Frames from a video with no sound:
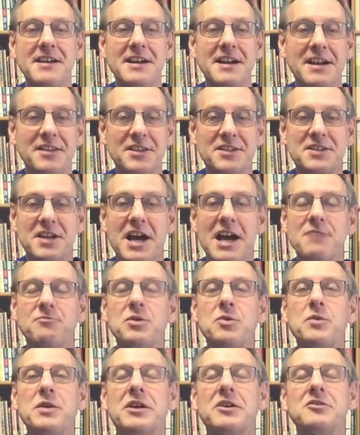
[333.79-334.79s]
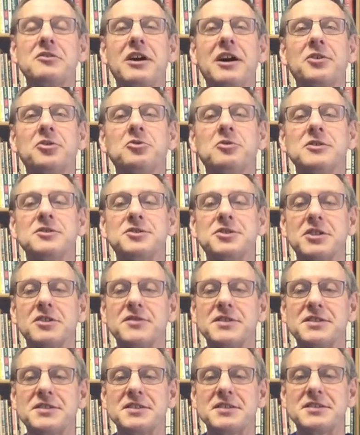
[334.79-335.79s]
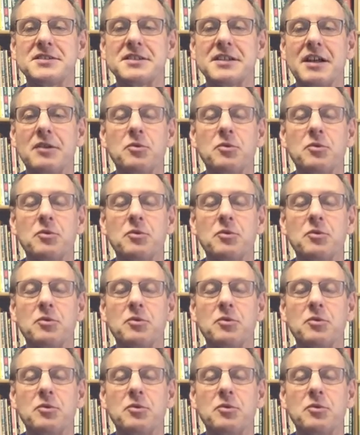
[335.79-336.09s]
In the time when we could not hold services,